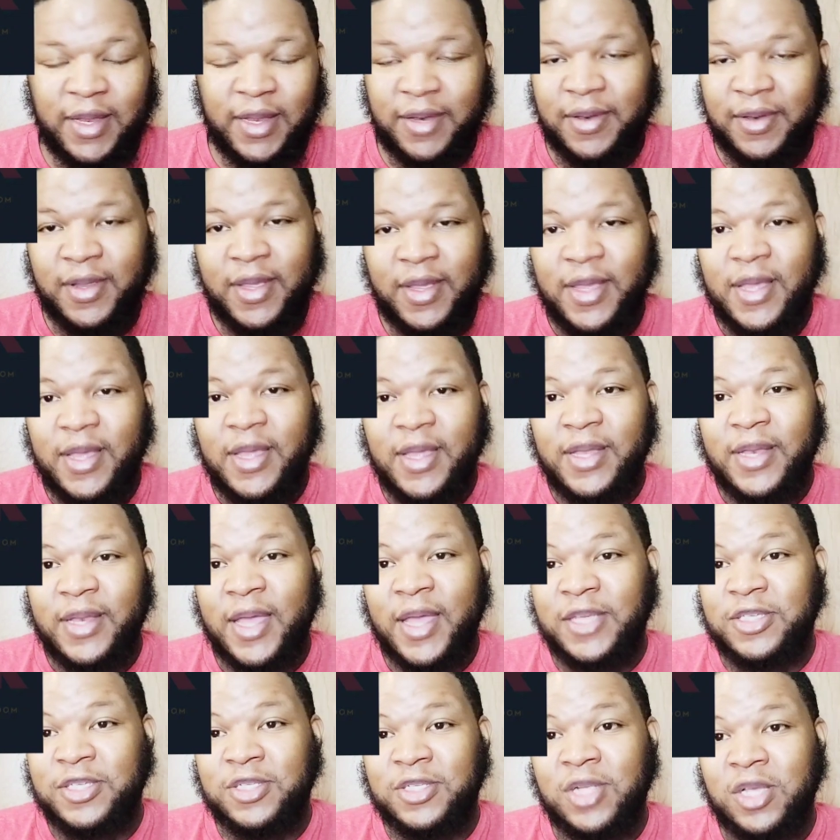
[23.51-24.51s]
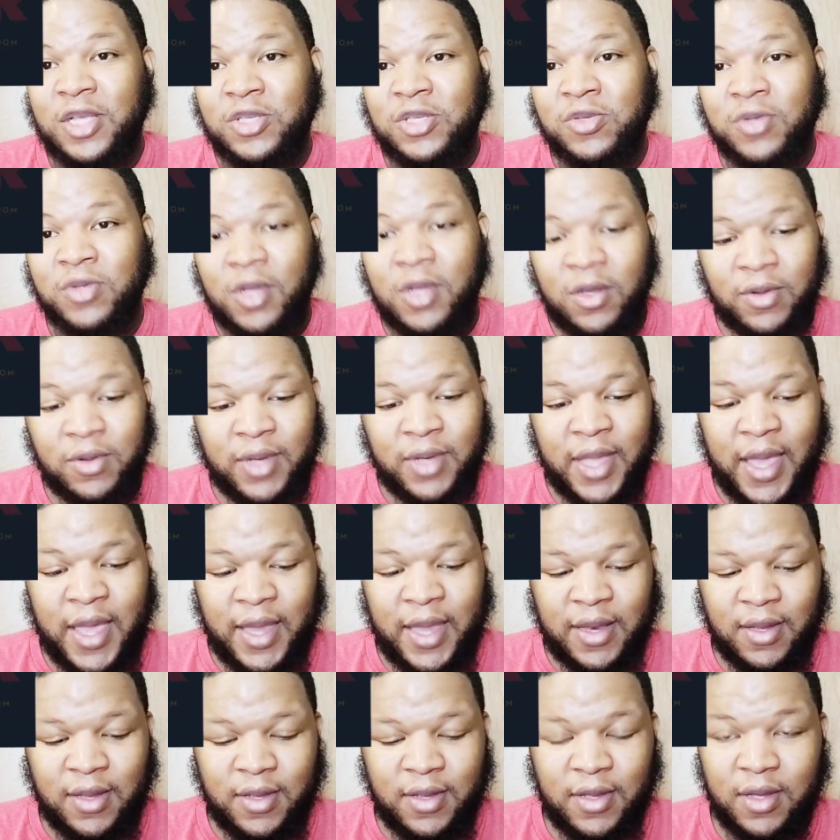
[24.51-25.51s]
And that just lets you know
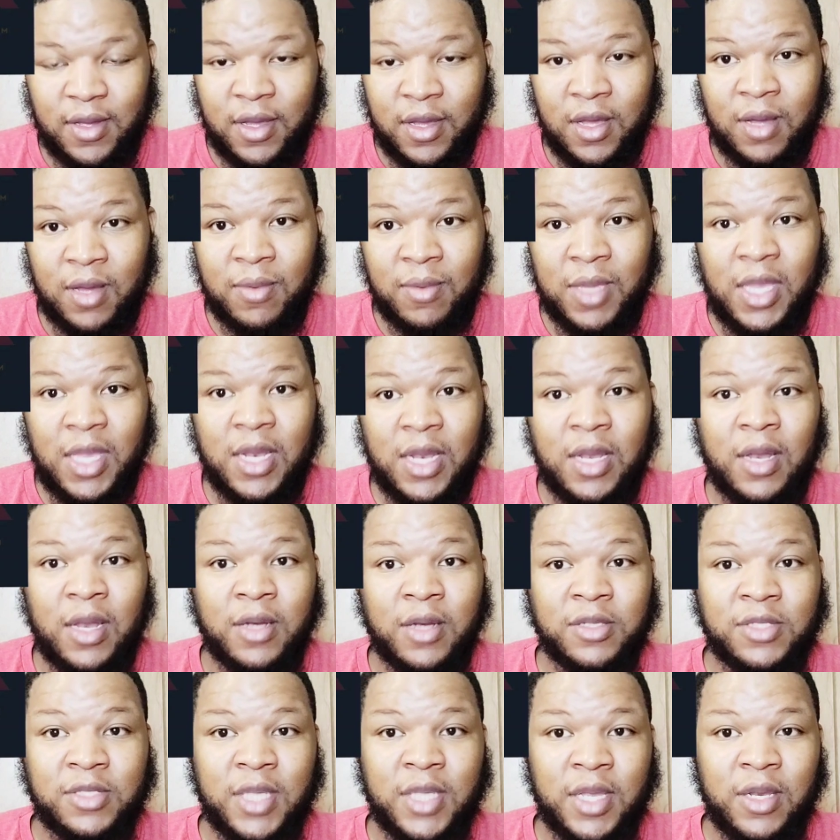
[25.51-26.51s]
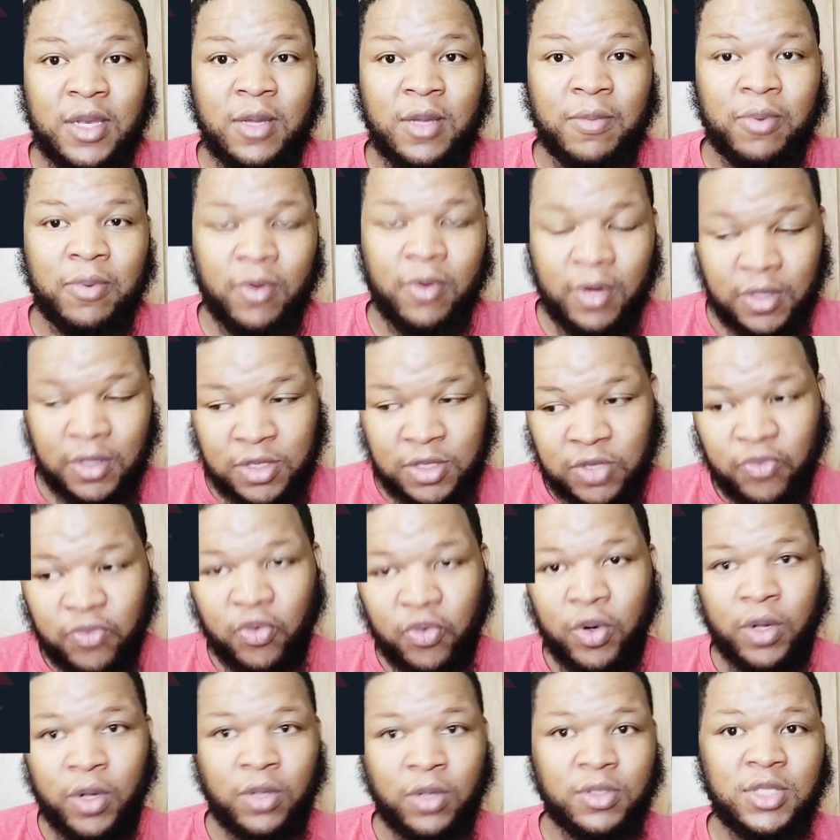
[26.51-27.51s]
that um, he didn't understand the importance
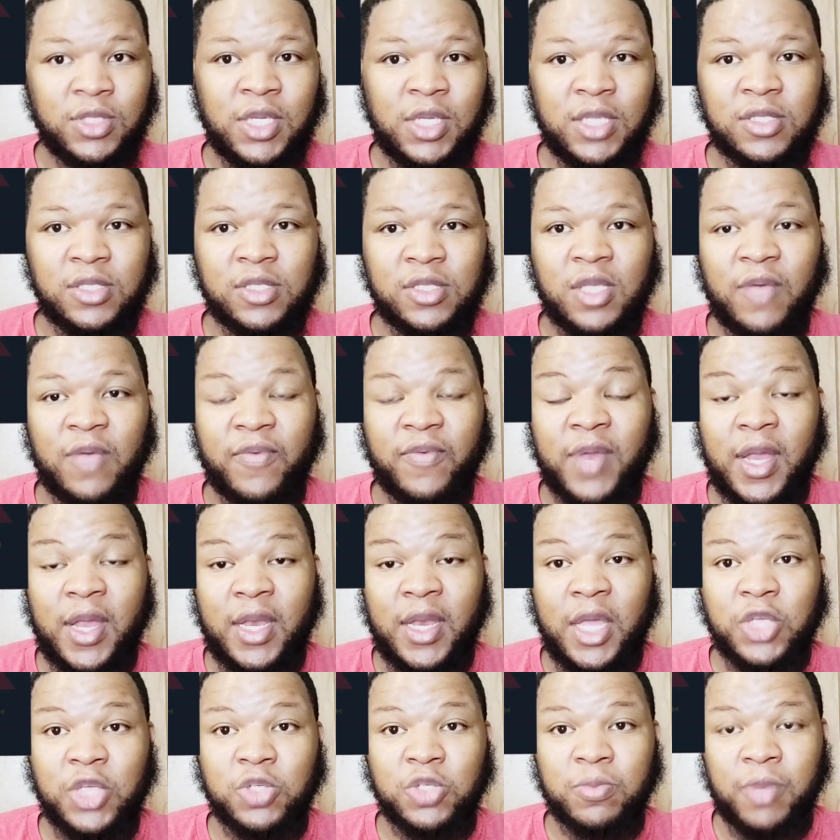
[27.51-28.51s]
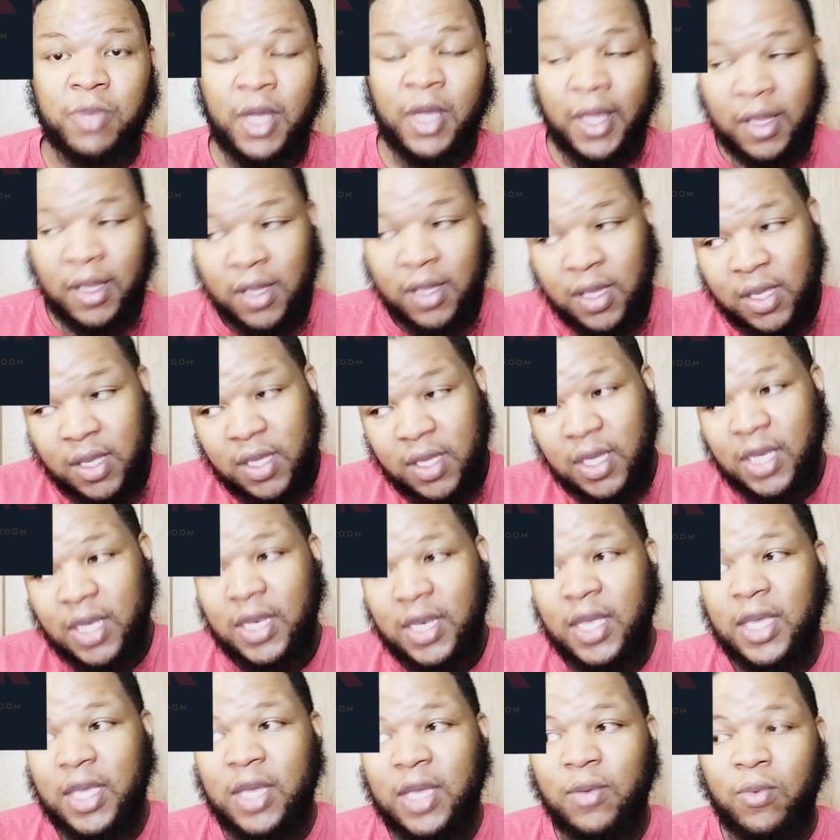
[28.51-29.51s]
of royalties and stuff of that nature. But he
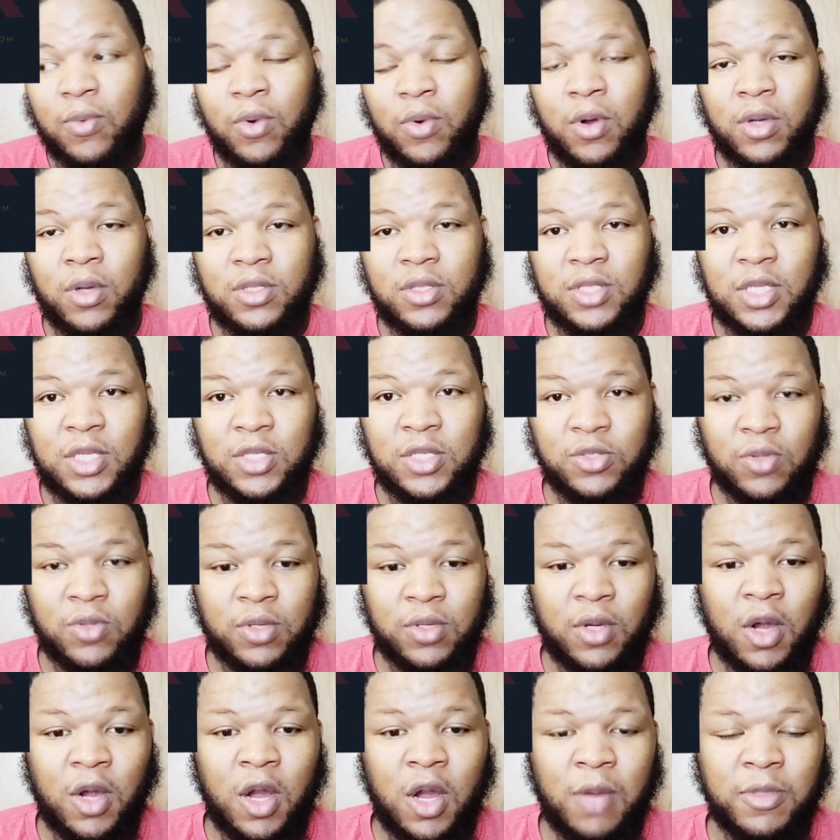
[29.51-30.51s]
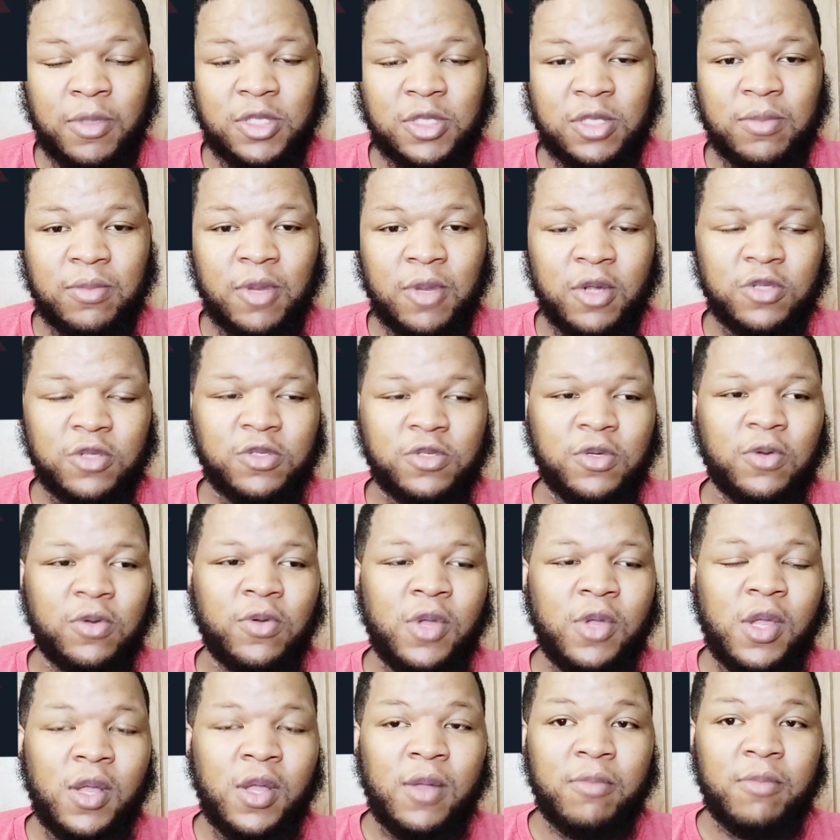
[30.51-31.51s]
did get royalties on the Arby's
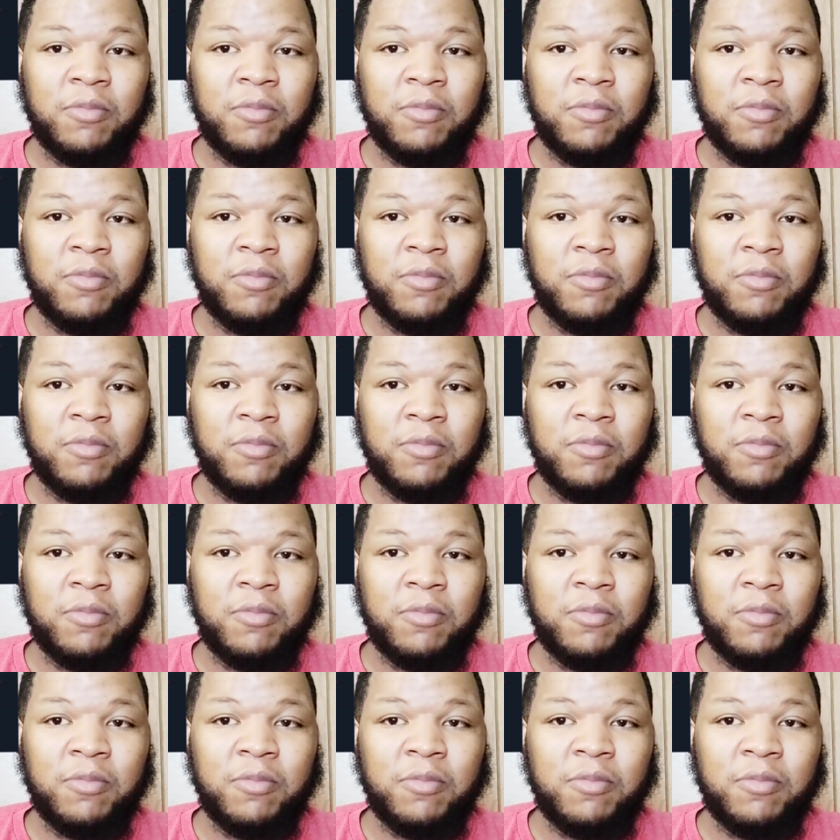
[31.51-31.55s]
commercial.